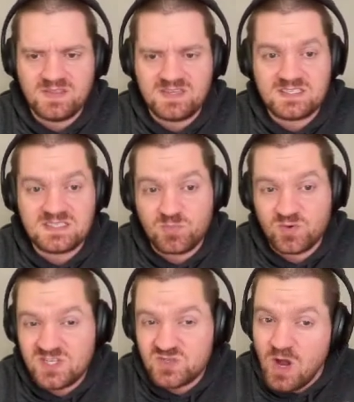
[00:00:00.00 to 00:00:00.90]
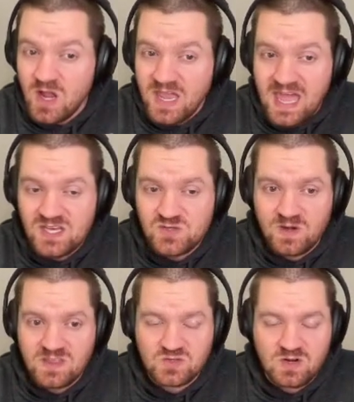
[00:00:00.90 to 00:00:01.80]
But this is a pretty strong edge,
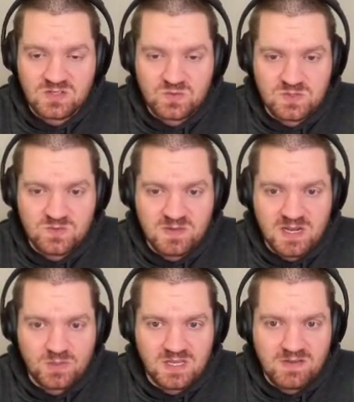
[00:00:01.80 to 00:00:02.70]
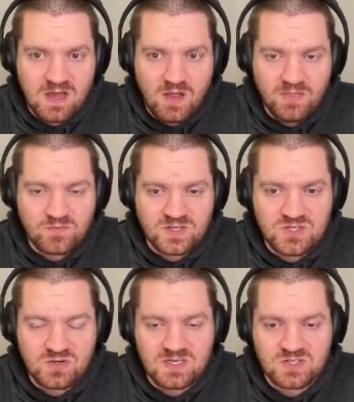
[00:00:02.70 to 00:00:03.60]
one of the strongest ones we've been able to give out on the
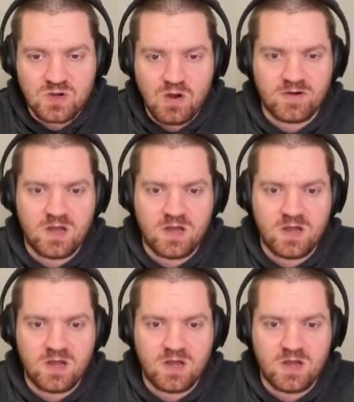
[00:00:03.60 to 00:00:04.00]
free show here. So over